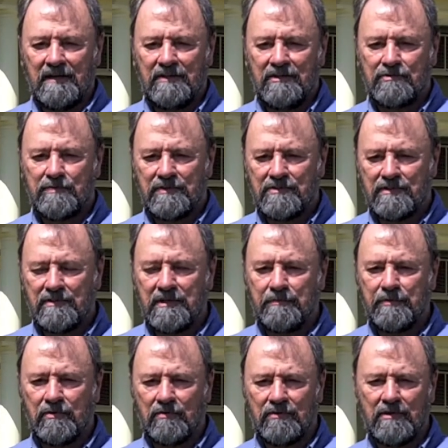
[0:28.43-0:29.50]
This was a
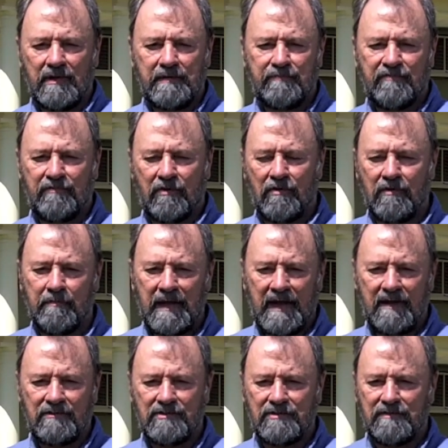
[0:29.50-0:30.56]
typical type
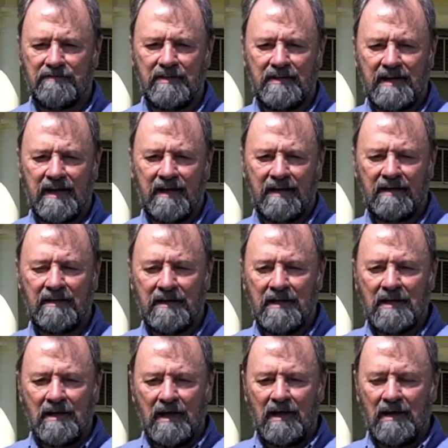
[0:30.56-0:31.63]
farmhouse of the day.
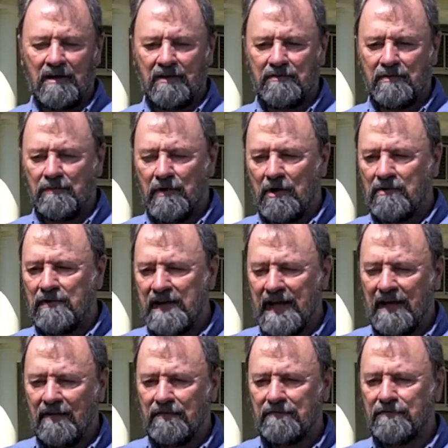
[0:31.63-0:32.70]
The road
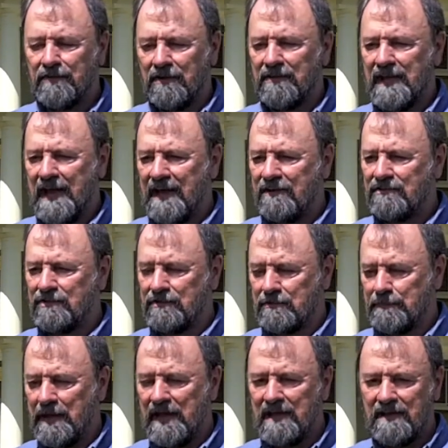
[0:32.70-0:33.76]
now in front of the house
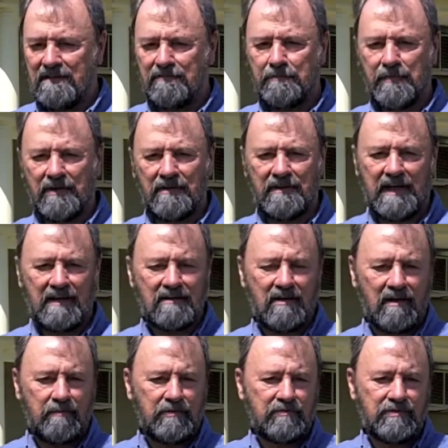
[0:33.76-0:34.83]
is paved, but at that
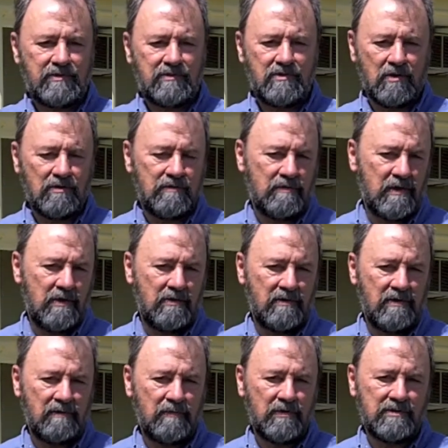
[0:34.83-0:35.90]
time it was a dirt
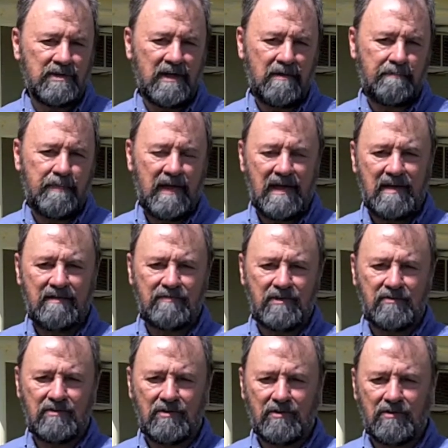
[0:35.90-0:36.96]
road and was not
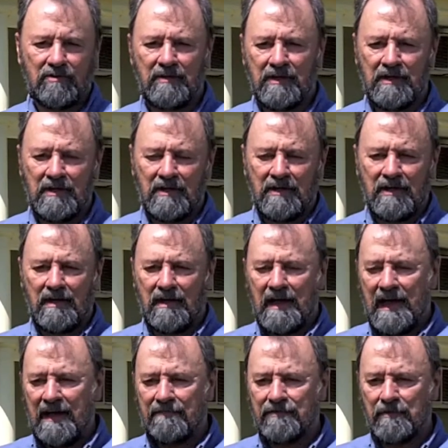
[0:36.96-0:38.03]
paved until
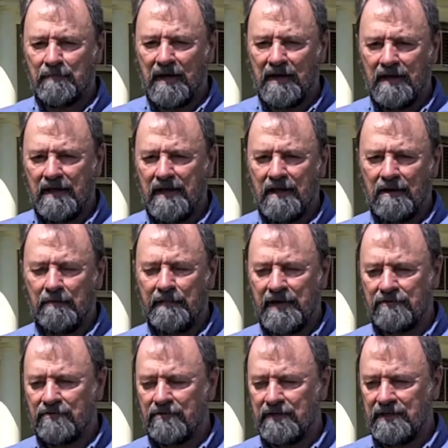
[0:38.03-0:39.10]
after my
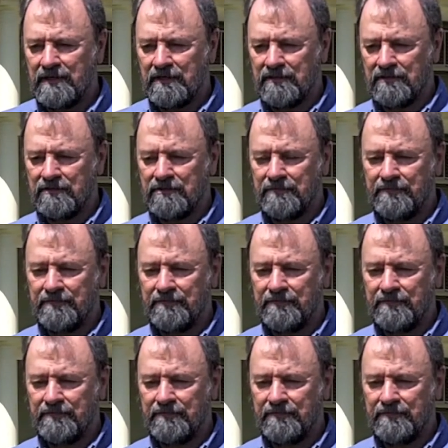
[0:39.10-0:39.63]
elementary years.